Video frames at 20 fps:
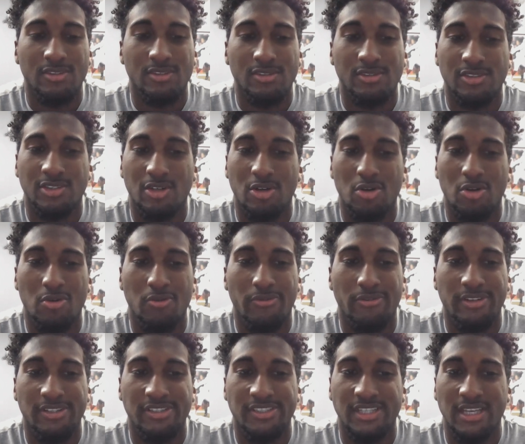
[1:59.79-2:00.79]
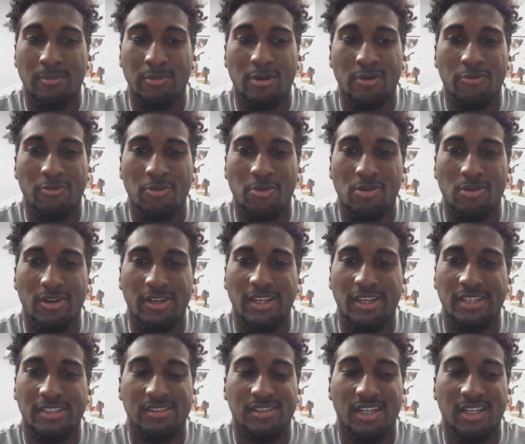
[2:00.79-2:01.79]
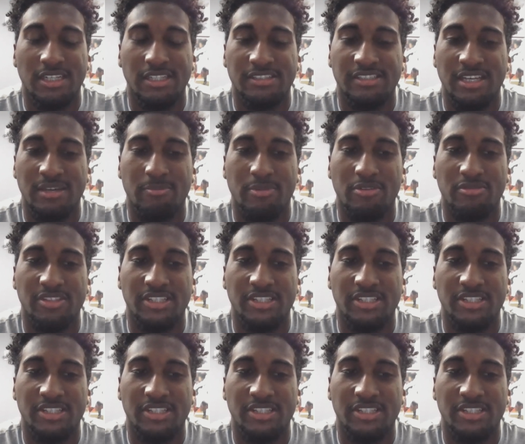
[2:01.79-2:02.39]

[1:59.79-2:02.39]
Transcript: So, for example, if we're going against like a tempo